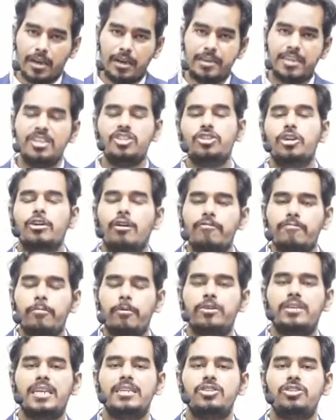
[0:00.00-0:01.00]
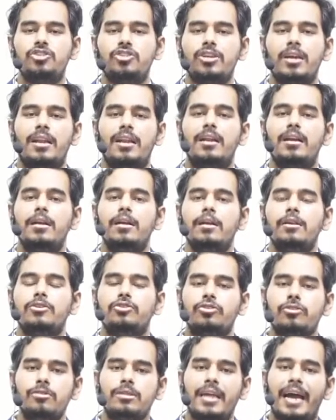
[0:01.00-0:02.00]
region of potential,
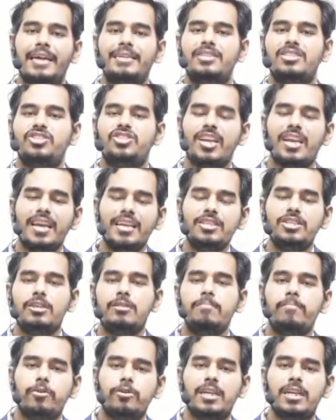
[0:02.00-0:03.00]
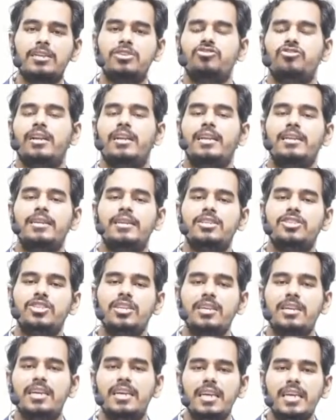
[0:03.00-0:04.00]
so that change in potential
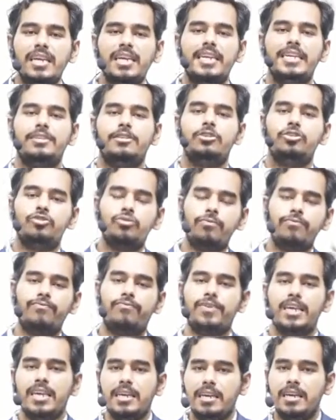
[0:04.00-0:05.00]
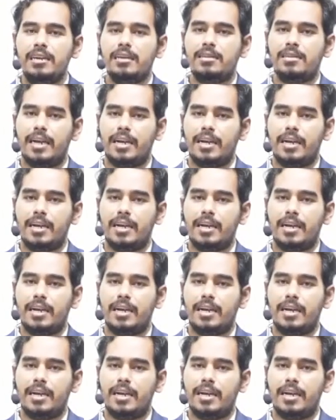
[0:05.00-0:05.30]
energy E into V,